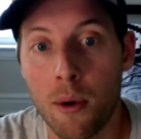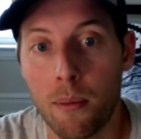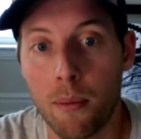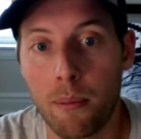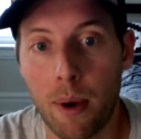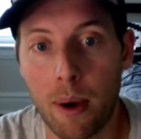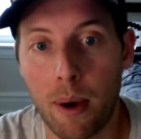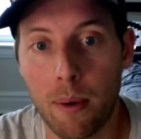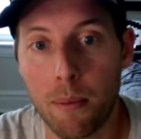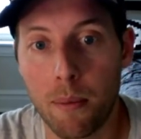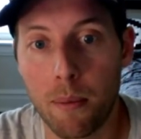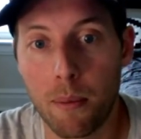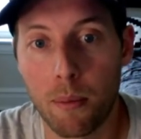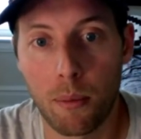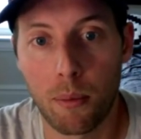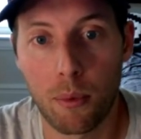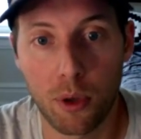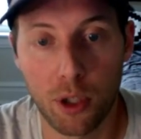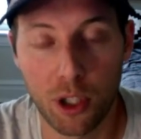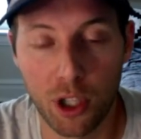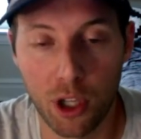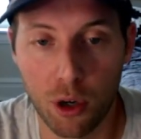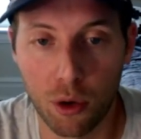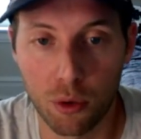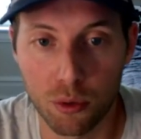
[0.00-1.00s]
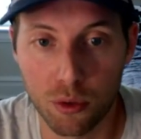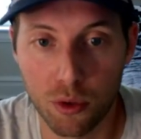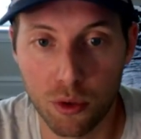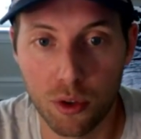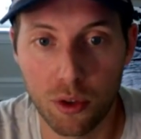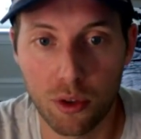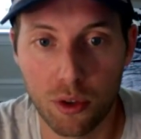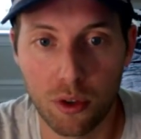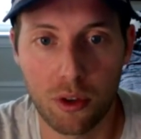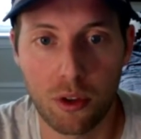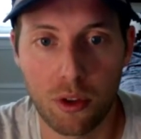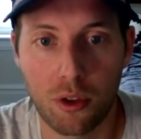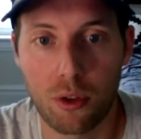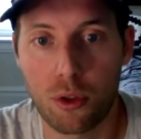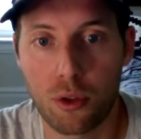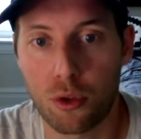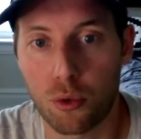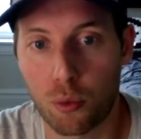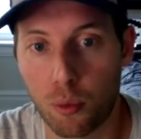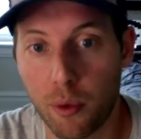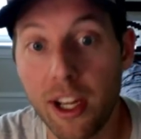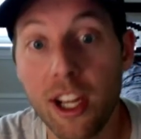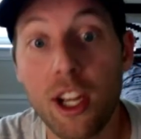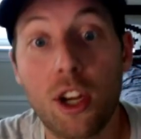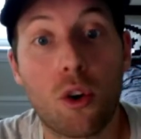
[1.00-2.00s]
But, you know,
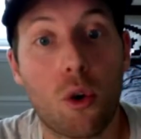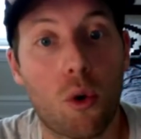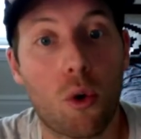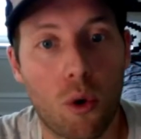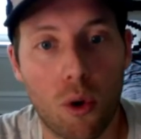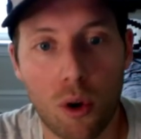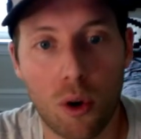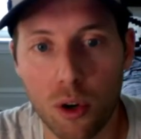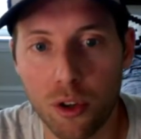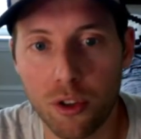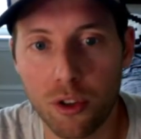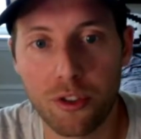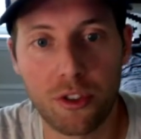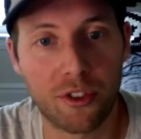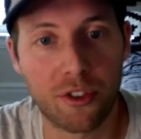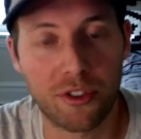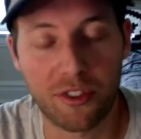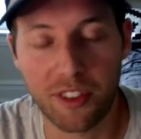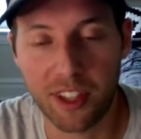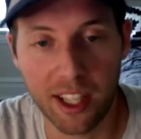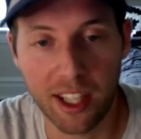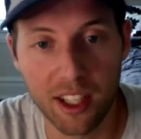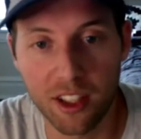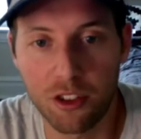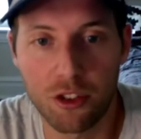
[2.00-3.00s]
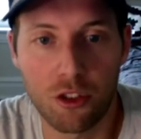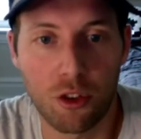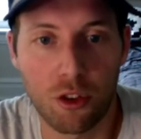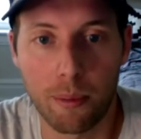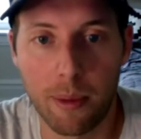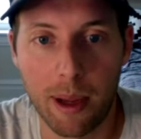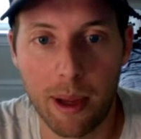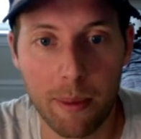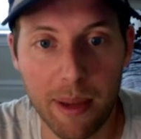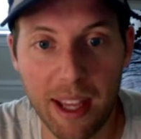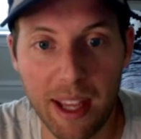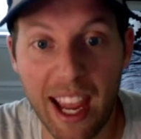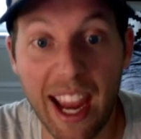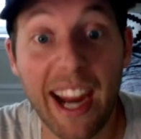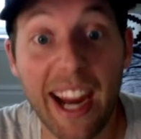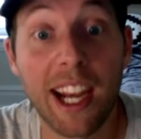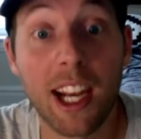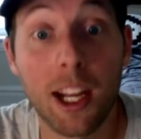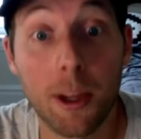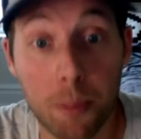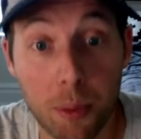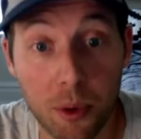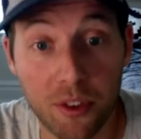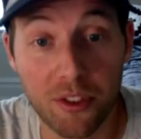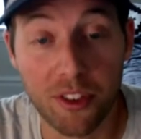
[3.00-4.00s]
three quarters of kids or maybe
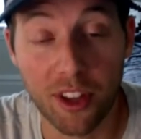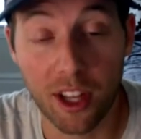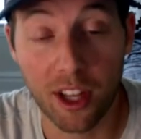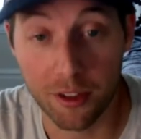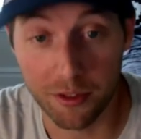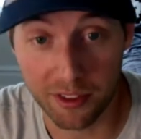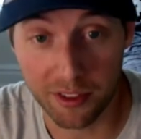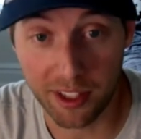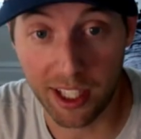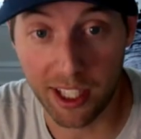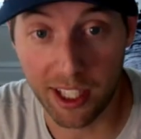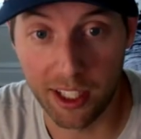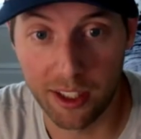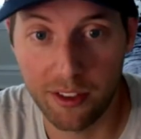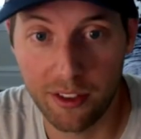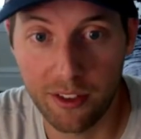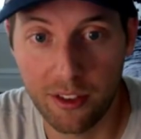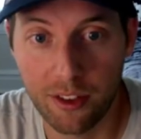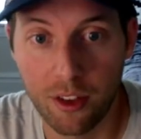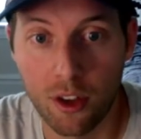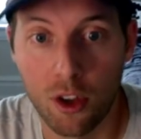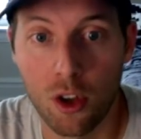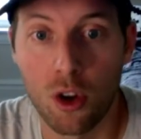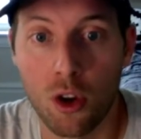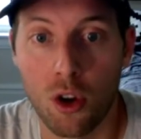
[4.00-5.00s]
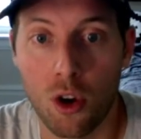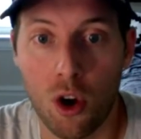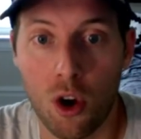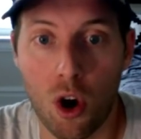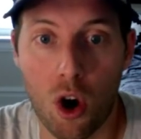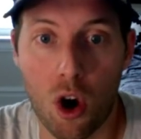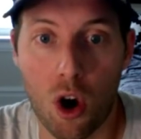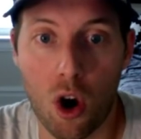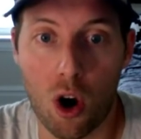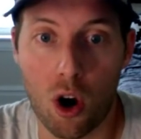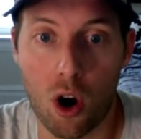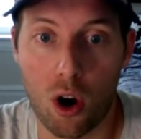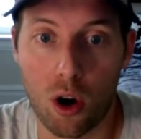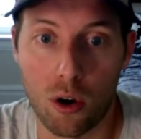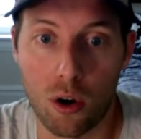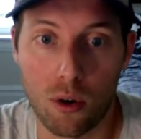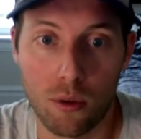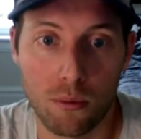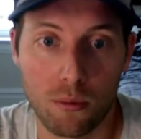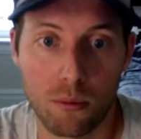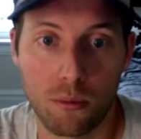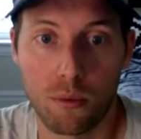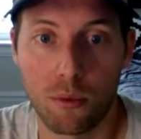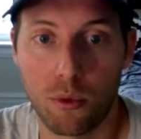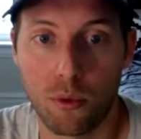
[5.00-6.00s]
eighty percent of kids are